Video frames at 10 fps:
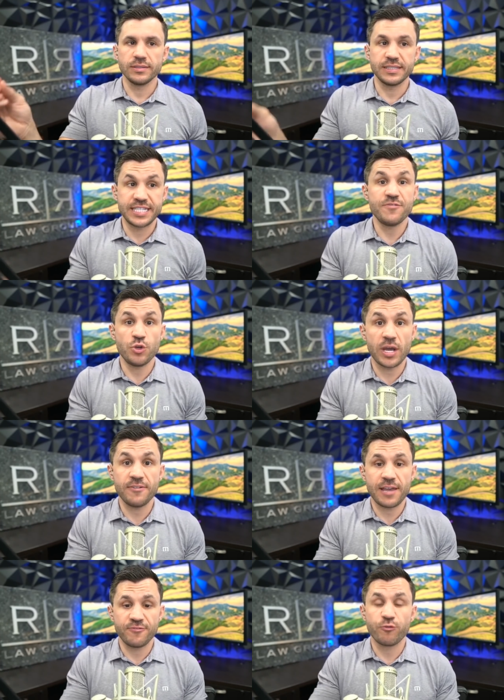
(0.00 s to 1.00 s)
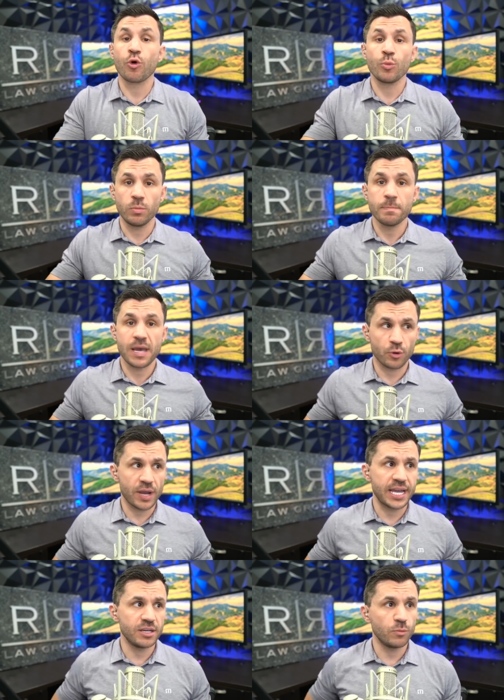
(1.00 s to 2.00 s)
give you a formal
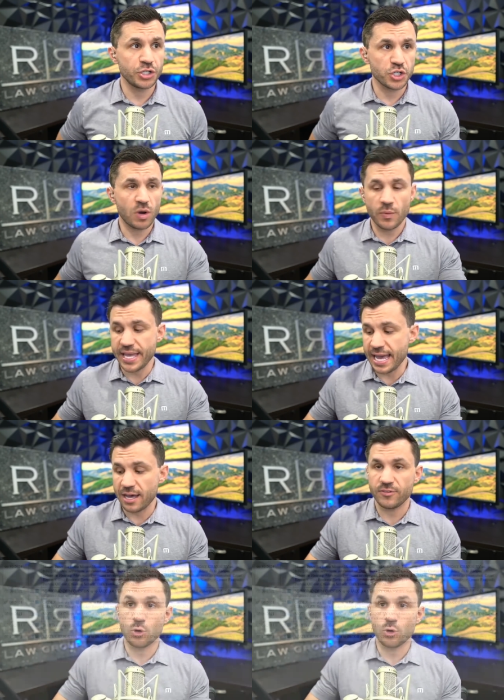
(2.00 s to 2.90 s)
memorandum, which is what we have